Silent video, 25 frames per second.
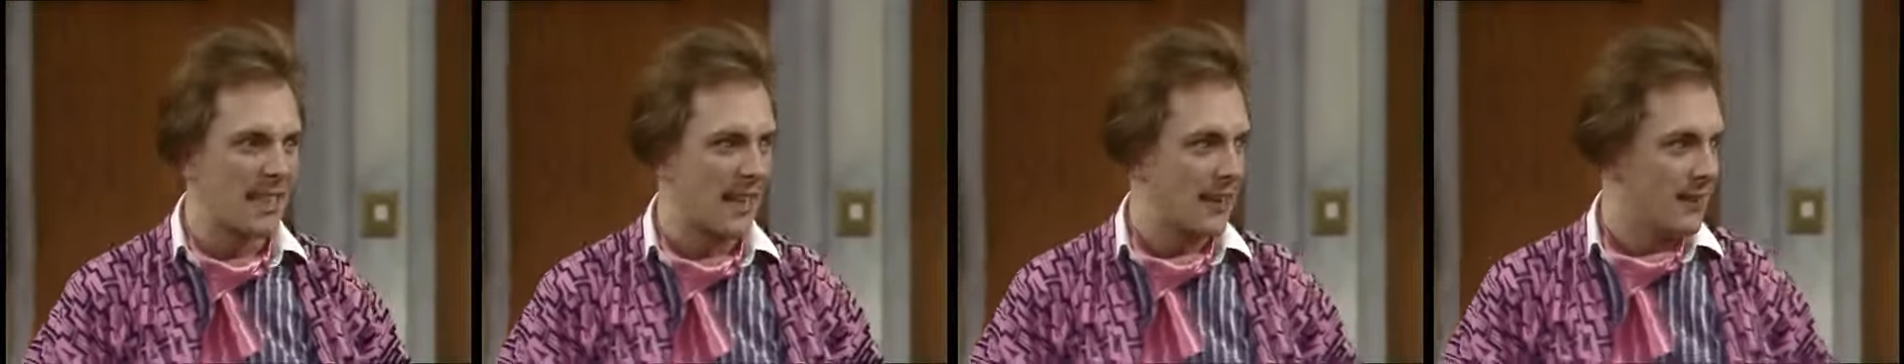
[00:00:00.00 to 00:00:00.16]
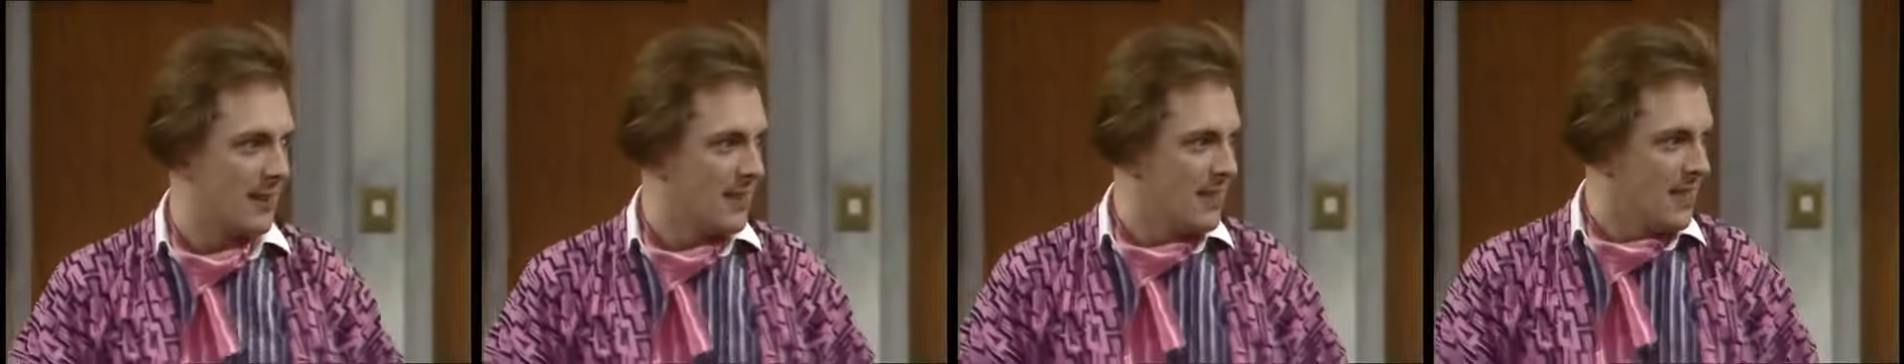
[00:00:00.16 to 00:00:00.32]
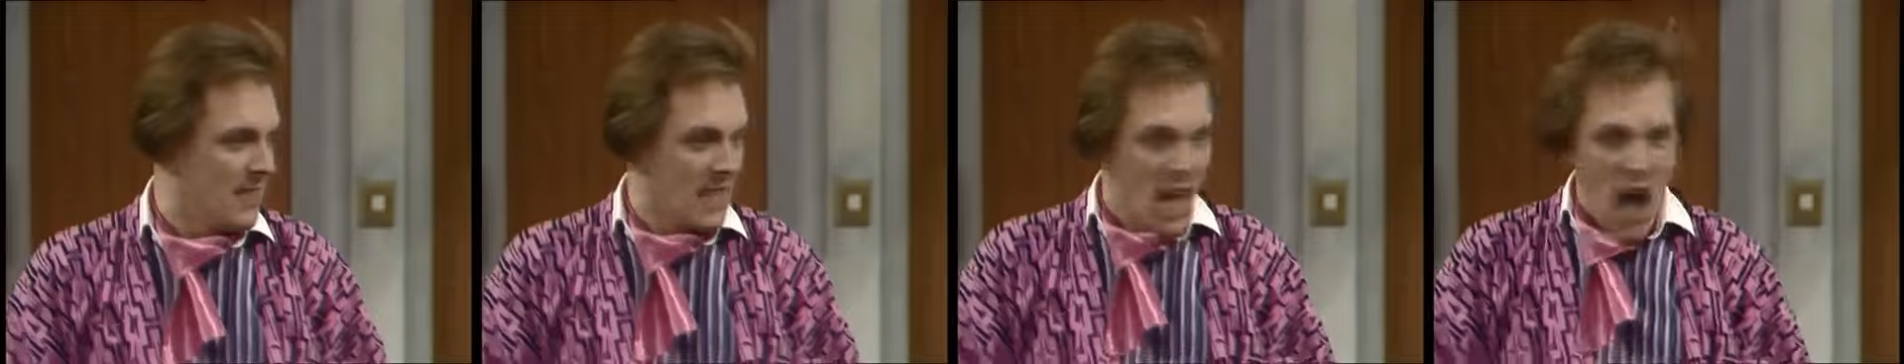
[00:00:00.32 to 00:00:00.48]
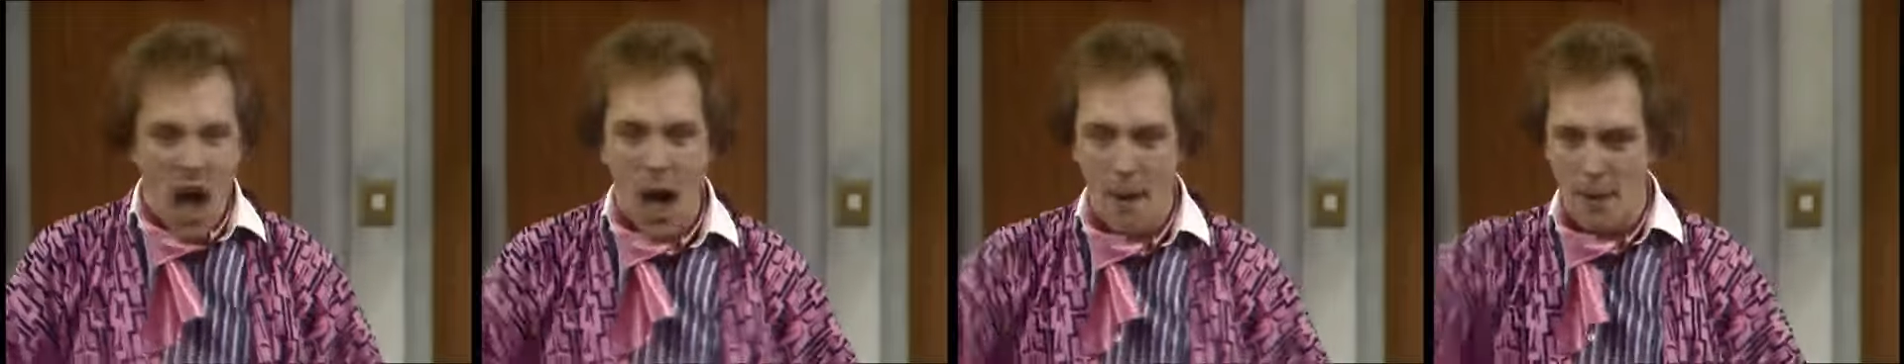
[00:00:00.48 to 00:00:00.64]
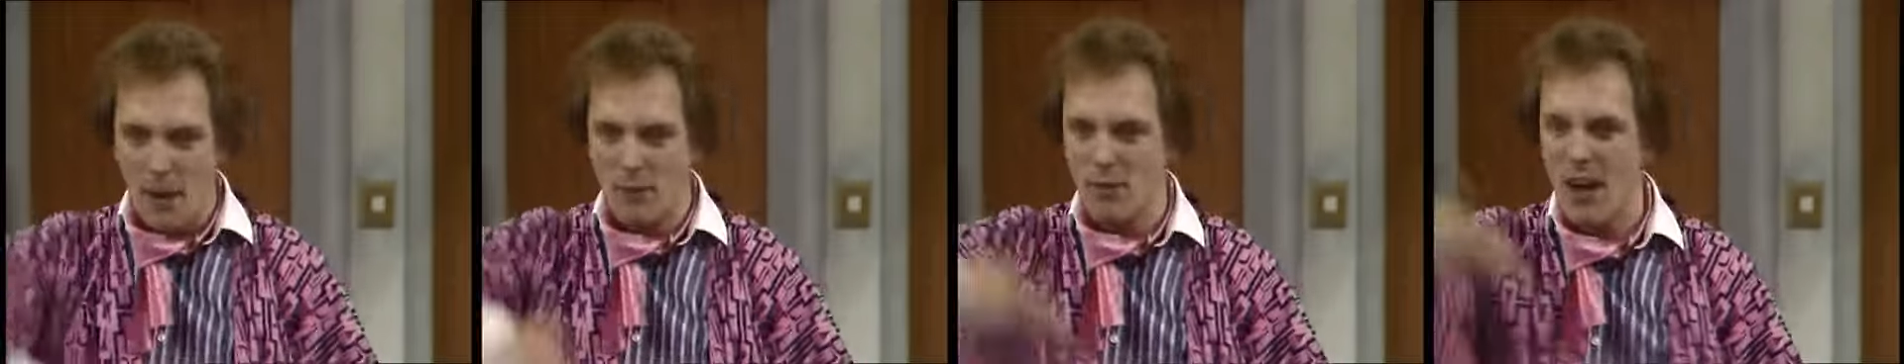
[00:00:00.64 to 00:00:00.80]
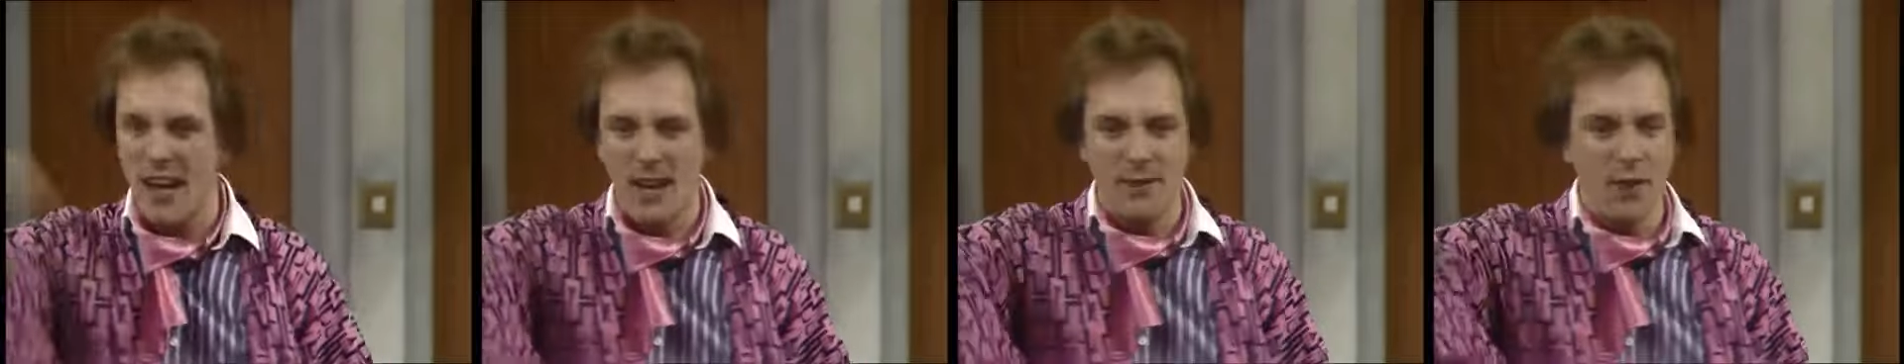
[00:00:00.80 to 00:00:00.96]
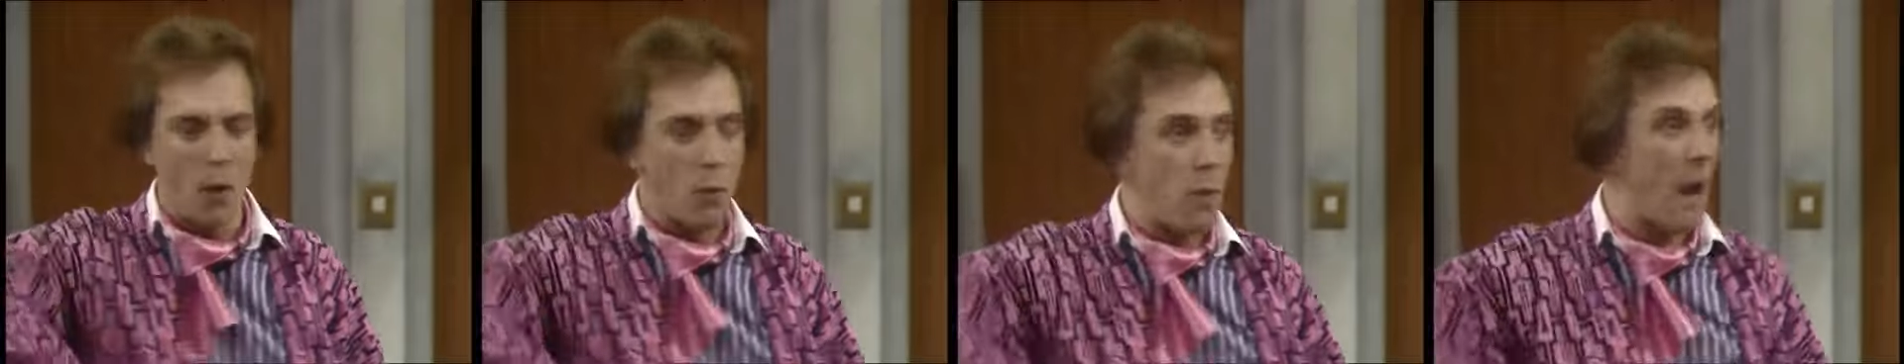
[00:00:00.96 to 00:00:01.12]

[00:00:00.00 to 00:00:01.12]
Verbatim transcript: it. I'll be reading the